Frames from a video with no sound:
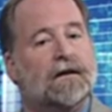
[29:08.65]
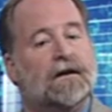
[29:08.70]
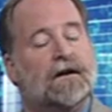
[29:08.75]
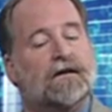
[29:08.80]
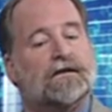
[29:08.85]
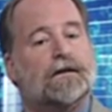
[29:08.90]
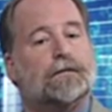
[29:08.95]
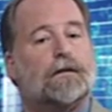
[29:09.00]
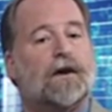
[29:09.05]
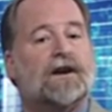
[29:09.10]

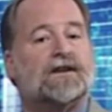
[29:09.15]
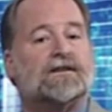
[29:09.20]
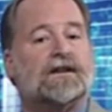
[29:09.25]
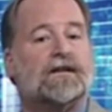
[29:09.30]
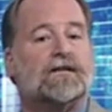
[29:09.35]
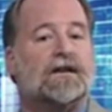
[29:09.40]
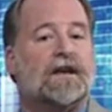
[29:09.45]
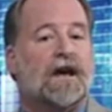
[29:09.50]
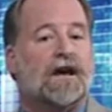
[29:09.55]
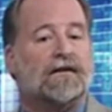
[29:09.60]
If the price
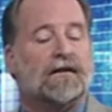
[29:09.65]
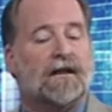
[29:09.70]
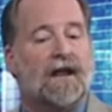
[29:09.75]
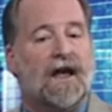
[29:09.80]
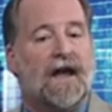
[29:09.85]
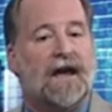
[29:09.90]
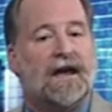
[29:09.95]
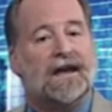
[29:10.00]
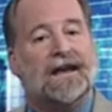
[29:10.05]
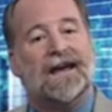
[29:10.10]
of the
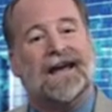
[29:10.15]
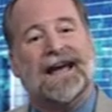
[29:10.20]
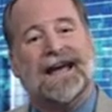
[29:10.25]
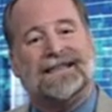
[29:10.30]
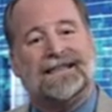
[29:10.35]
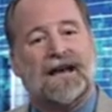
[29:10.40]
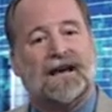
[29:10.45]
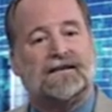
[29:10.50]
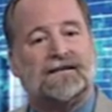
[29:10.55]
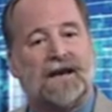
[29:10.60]
underlying
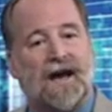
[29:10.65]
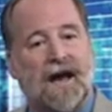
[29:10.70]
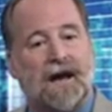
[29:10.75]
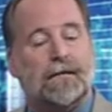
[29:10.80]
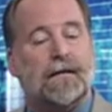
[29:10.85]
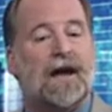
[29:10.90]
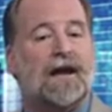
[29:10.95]
at that time